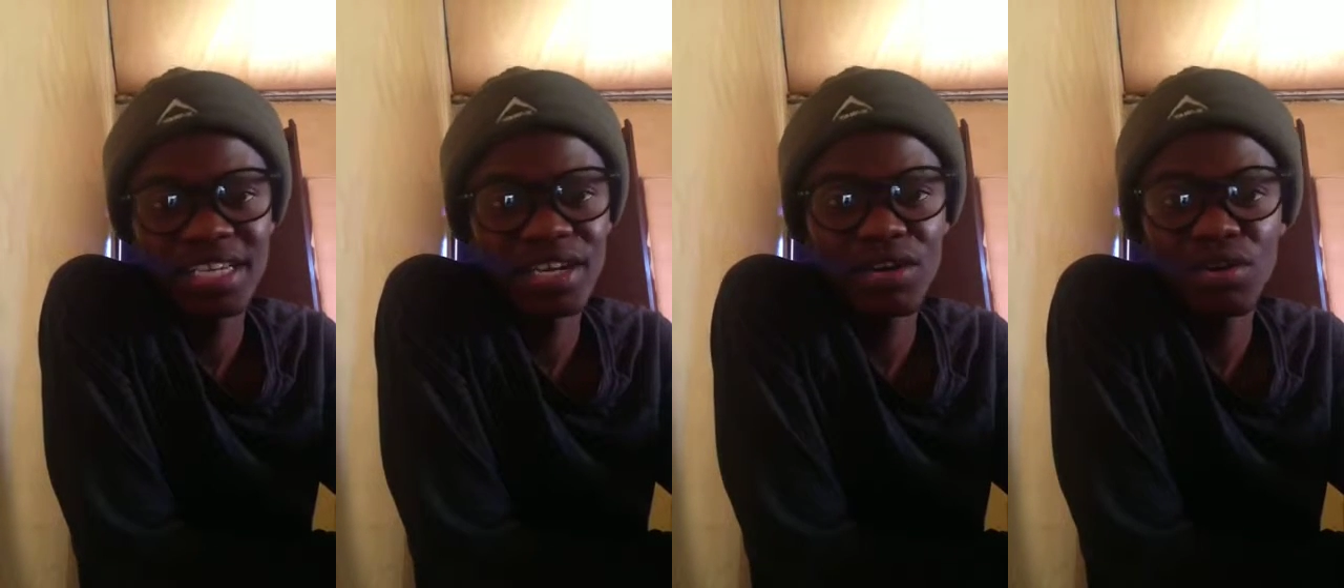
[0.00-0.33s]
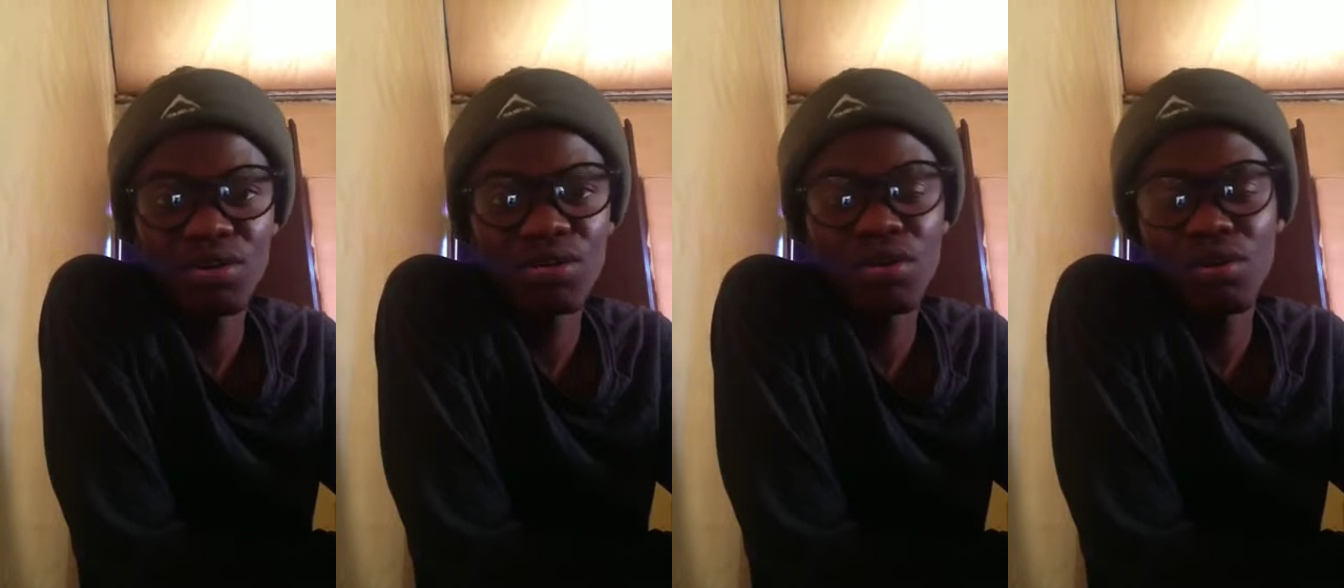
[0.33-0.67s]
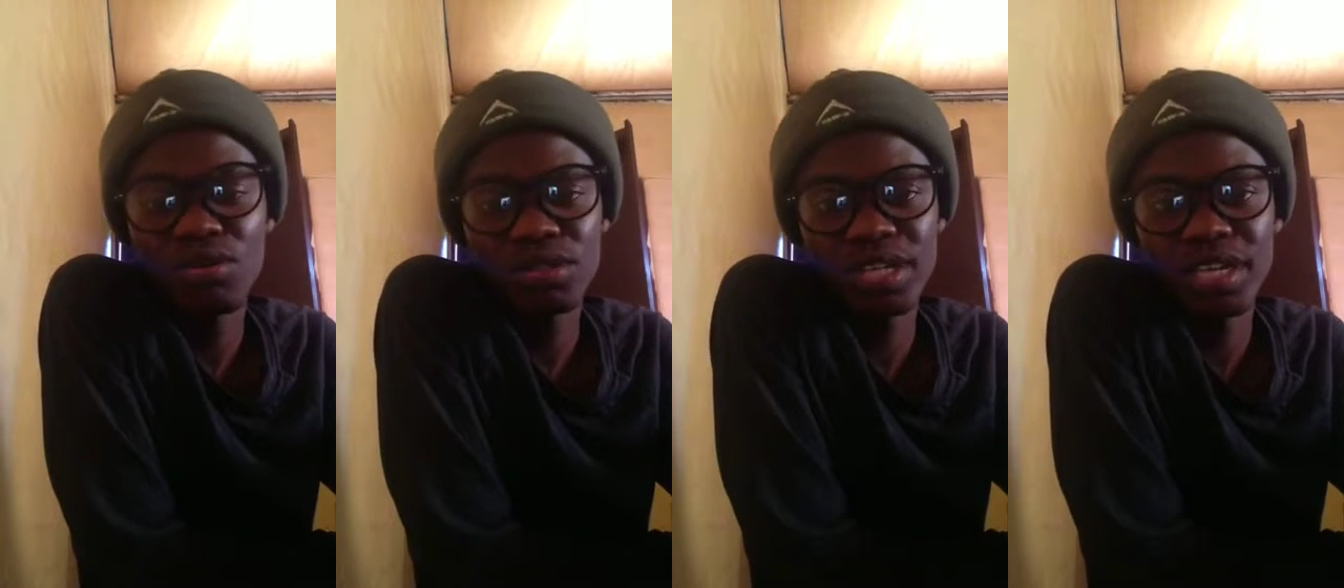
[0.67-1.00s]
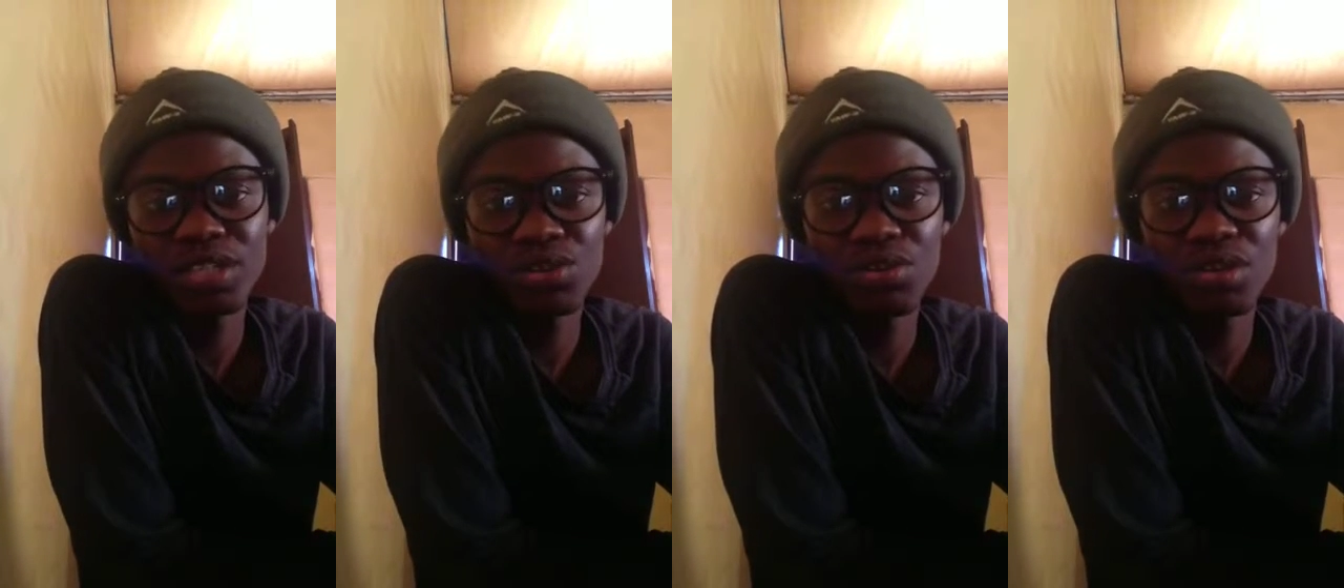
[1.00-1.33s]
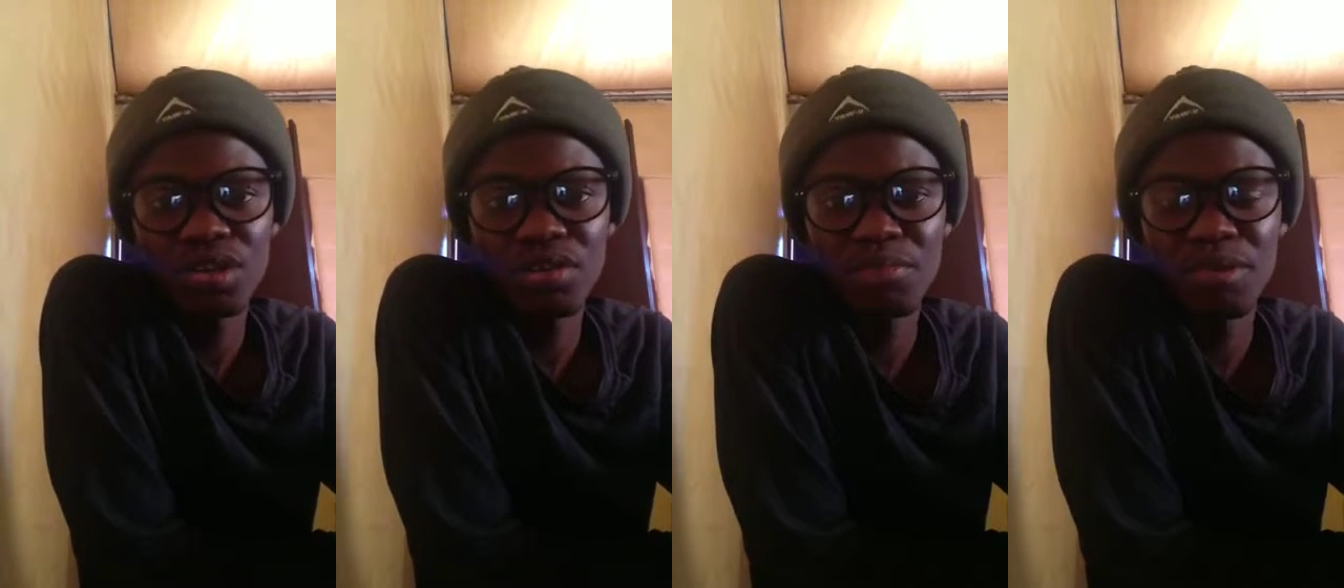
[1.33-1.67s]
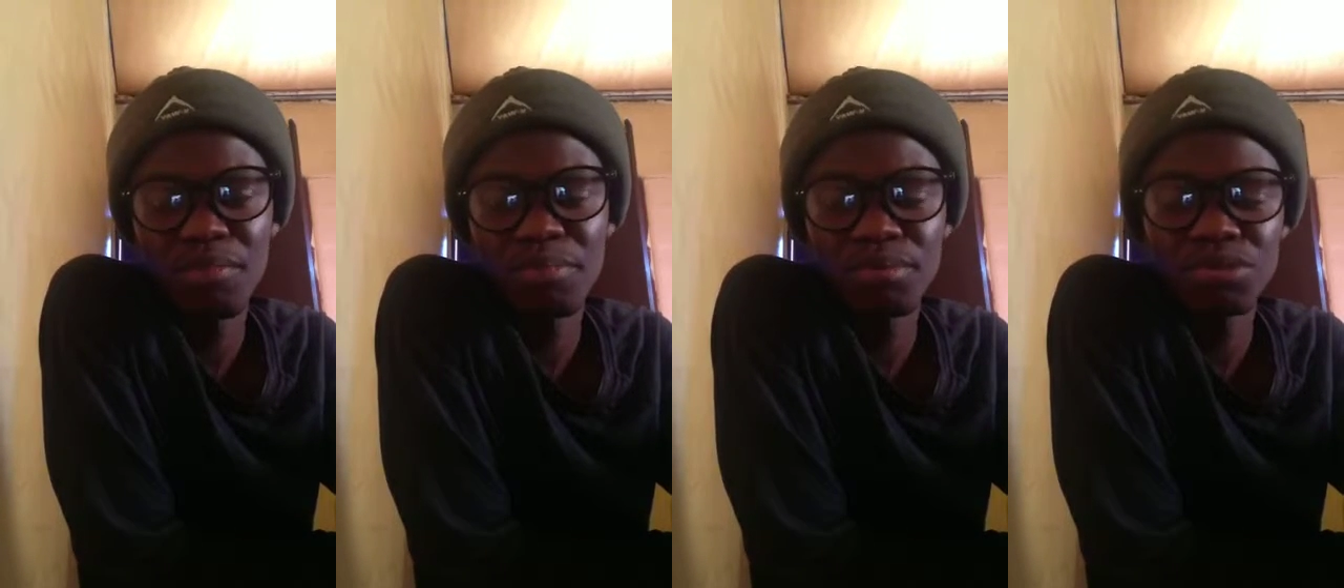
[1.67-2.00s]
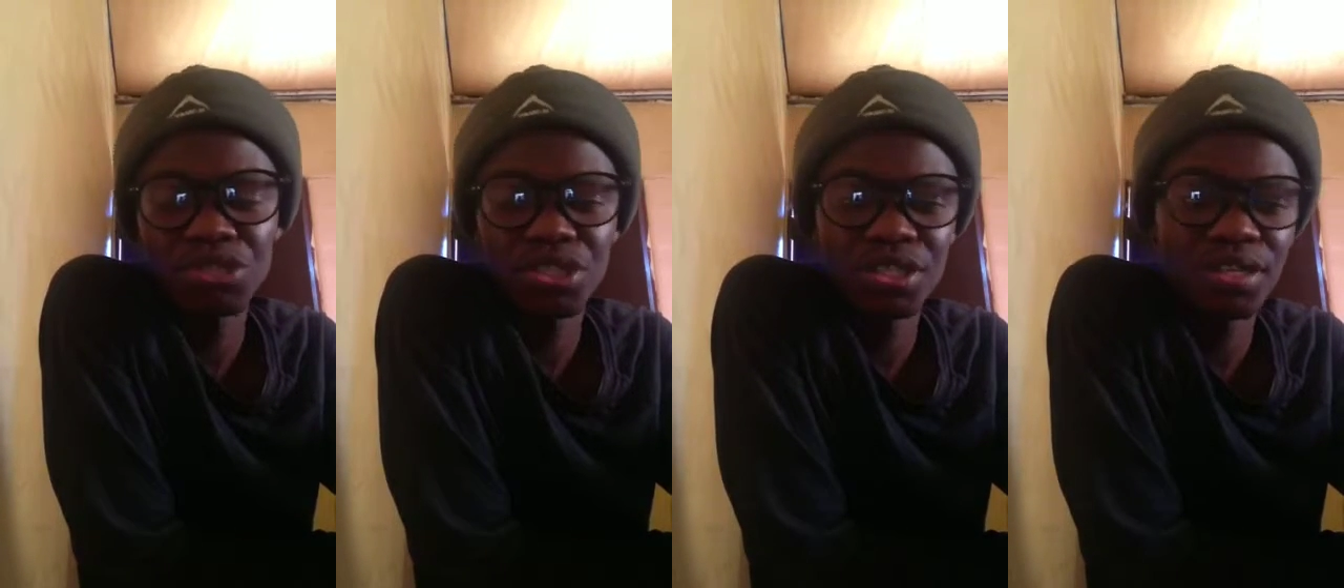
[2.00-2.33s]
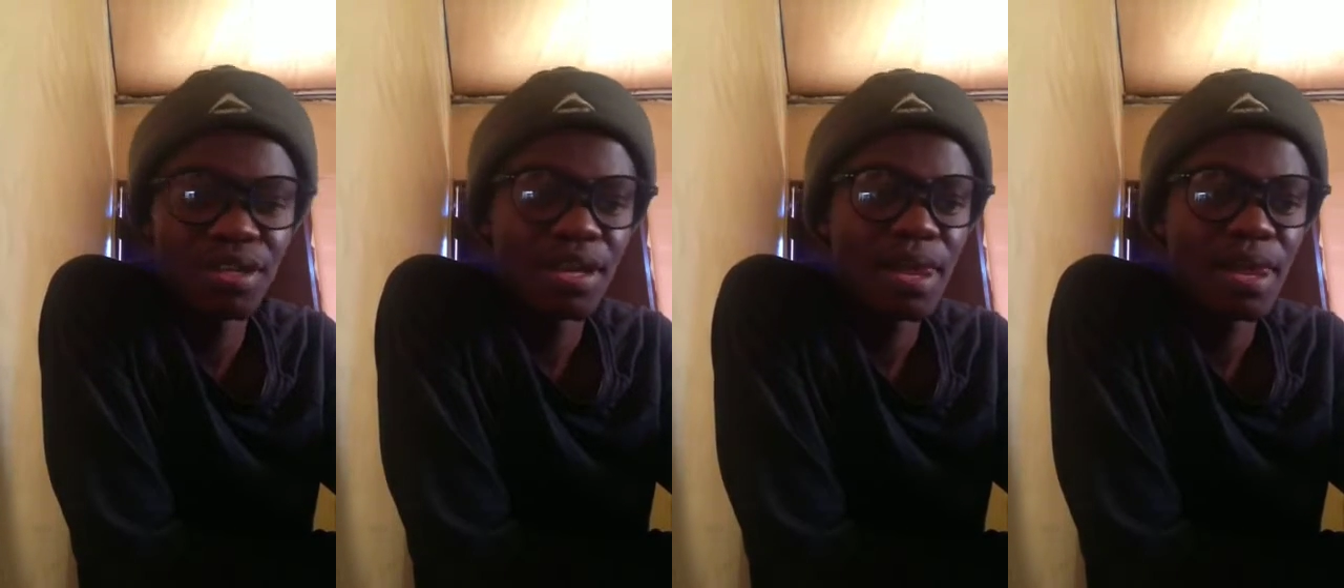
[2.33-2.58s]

can go all day talking about bullshit,